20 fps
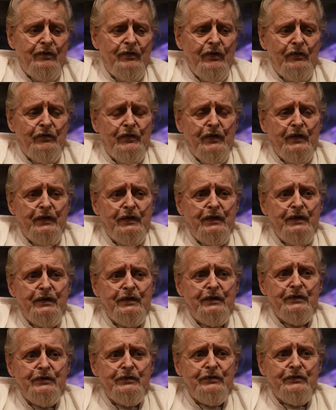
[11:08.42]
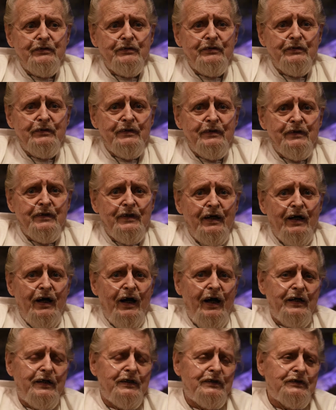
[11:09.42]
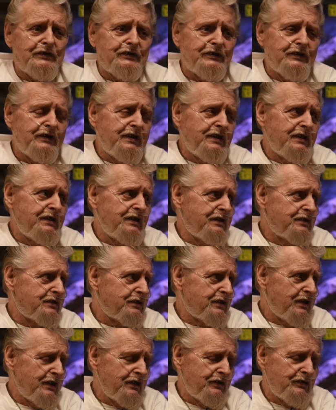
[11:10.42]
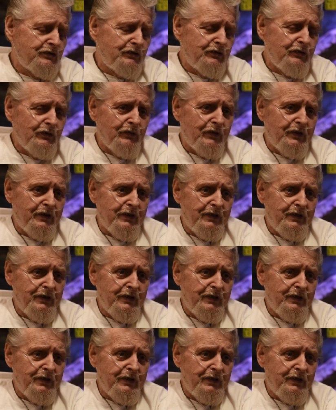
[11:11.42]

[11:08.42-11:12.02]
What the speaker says: the thing is, I could see these kids doing it.